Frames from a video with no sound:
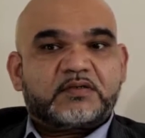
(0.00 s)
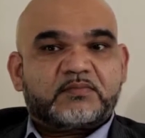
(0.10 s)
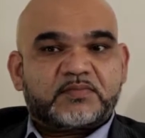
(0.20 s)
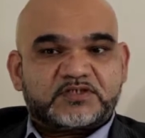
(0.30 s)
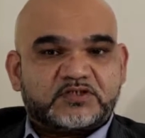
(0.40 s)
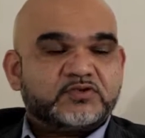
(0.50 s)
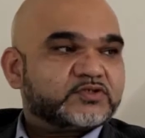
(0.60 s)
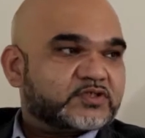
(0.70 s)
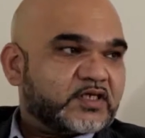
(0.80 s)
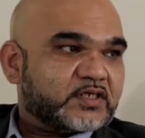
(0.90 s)

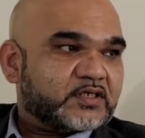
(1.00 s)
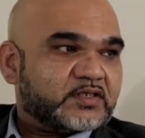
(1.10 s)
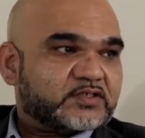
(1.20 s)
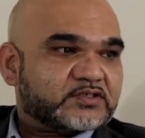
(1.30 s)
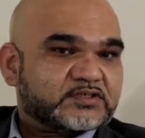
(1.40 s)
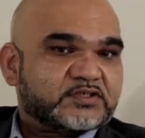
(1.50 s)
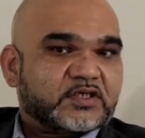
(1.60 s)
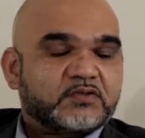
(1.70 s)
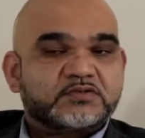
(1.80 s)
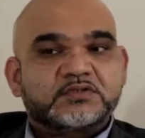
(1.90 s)
misused their trust
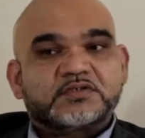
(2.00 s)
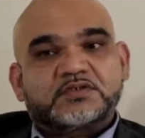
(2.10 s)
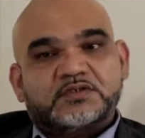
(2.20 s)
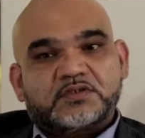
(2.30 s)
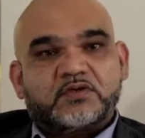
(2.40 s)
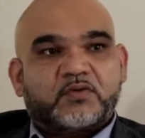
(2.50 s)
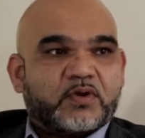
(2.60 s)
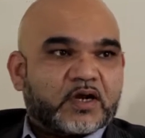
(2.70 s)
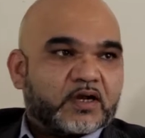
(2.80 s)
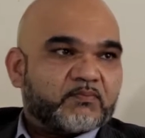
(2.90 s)
account.
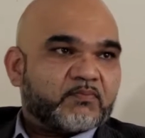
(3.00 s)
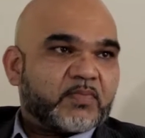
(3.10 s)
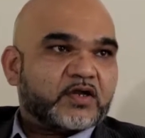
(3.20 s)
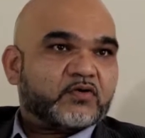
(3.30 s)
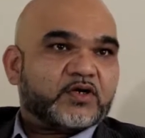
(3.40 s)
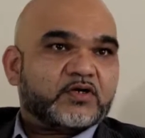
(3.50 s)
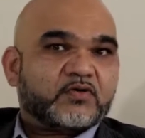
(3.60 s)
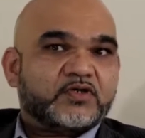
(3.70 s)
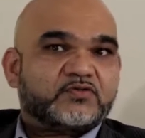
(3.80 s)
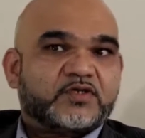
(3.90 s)
I don't want to
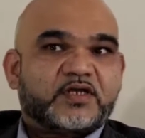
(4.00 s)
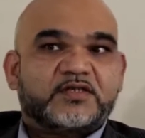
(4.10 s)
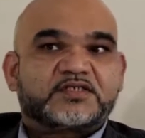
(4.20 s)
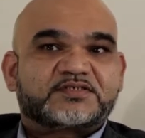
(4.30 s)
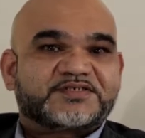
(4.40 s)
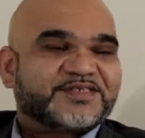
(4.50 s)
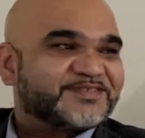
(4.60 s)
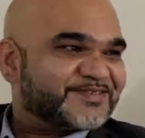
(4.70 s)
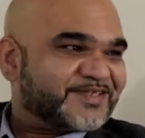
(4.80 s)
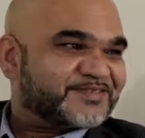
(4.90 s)
go into that. That's
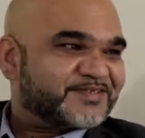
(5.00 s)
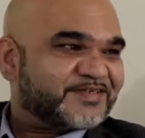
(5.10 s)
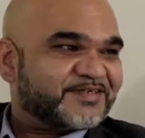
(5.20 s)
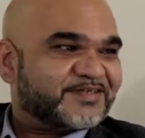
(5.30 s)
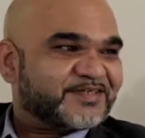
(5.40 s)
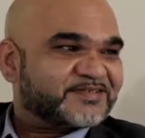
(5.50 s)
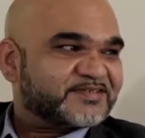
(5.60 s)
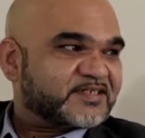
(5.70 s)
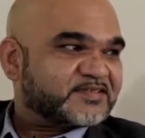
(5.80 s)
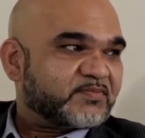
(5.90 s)

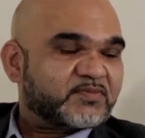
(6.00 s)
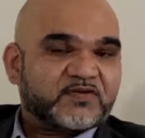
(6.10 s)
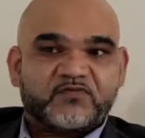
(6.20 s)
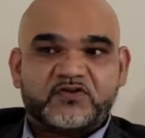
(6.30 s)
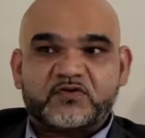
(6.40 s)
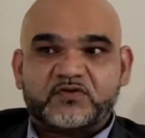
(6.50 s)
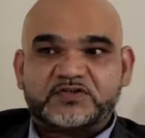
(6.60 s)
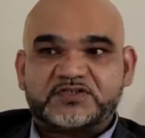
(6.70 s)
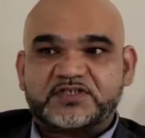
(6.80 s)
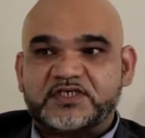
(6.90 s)
something for the Law
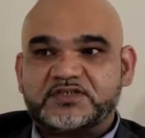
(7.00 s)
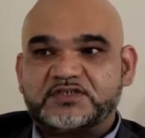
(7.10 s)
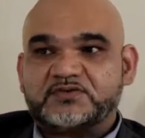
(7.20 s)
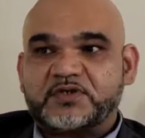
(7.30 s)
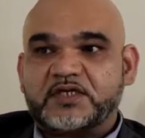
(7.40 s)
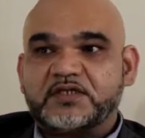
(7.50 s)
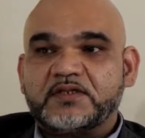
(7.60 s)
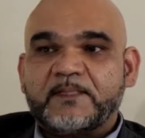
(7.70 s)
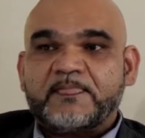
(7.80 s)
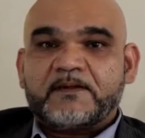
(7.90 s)
Society to
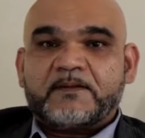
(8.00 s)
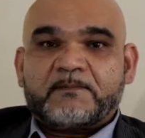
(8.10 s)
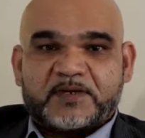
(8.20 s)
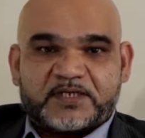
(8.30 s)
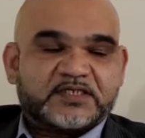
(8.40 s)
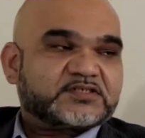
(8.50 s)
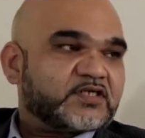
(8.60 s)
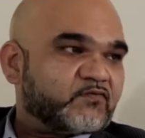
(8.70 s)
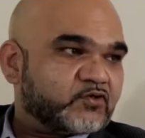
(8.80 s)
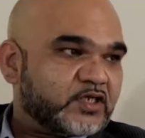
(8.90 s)
handle. But yes,
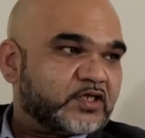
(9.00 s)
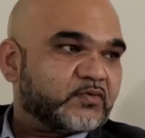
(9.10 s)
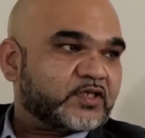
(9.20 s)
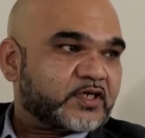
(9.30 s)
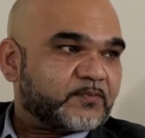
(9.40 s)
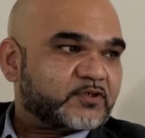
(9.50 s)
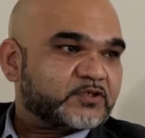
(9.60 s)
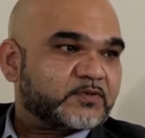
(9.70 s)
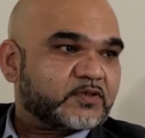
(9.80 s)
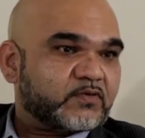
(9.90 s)
if you're dealing with a
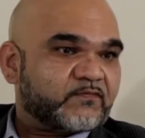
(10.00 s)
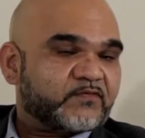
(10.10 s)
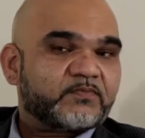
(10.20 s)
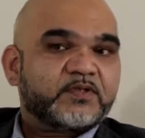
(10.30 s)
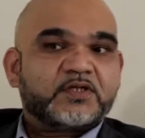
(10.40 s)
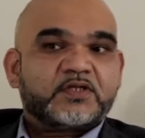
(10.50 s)
reputable law firm,